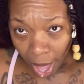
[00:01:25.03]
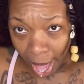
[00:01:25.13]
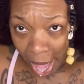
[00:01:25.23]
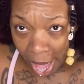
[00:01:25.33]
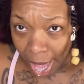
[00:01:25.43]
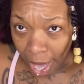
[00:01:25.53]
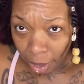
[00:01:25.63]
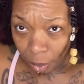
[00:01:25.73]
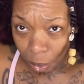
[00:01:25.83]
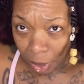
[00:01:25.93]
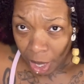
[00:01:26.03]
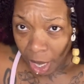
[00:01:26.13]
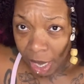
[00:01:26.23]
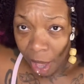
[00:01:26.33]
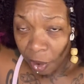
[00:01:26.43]
I had plenty
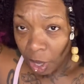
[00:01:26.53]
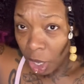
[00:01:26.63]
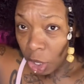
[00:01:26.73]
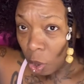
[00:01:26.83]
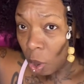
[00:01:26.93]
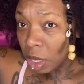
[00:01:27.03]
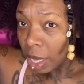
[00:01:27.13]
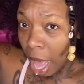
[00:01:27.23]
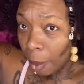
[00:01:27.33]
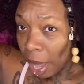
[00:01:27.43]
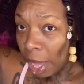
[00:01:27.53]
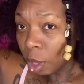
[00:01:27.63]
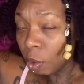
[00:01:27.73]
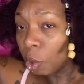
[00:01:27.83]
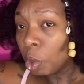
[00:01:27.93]
of definition on top at
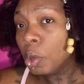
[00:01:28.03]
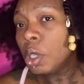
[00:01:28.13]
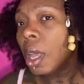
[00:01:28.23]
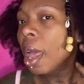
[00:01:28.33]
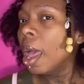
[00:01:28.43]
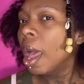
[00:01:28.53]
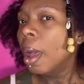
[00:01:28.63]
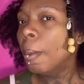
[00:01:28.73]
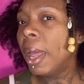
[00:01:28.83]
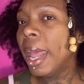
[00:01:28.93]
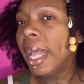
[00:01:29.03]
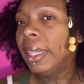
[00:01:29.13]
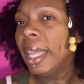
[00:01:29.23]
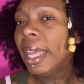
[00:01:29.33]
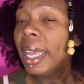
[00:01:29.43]
the roots, but at
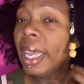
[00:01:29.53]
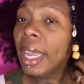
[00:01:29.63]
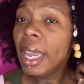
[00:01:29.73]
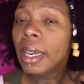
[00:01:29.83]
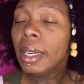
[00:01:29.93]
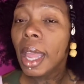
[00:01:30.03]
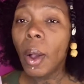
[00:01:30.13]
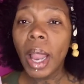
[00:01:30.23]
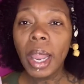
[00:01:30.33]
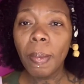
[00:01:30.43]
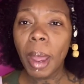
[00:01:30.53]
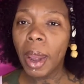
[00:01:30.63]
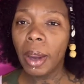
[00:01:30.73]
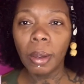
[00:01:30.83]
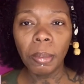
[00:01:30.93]
the end, now I let my
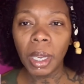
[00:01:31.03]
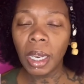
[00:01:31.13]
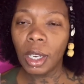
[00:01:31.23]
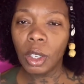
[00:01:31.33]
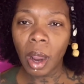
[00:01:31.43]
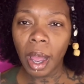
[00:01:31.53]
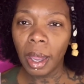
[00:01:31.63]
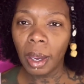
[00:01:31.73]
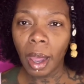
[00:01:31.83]
hair completely dry.